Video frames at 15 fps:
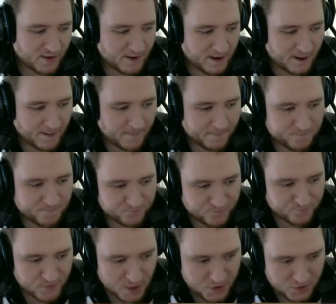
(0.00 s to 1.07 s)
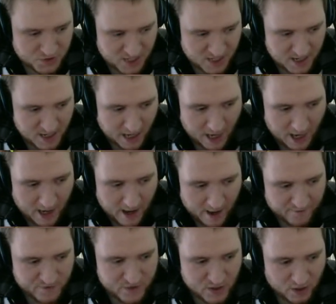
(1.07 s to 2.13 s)
Now you'll see I
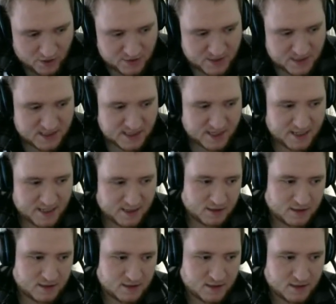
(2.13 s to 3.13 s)
have not skilled